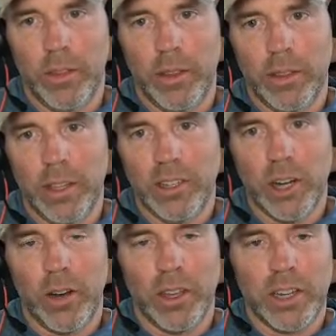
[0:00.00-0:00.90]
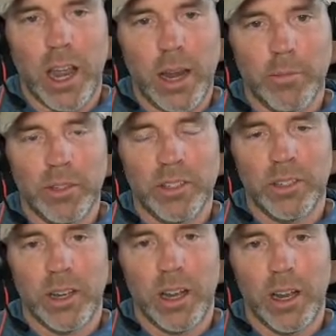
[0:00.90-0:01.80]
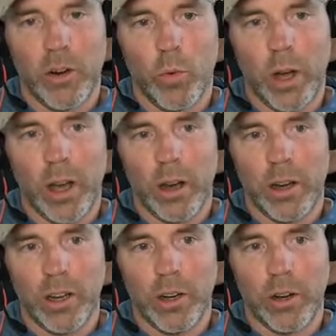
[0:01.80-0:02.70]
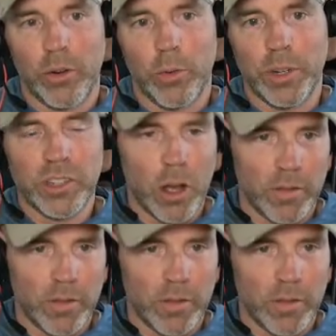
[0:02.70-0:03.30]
These are the times where your resolve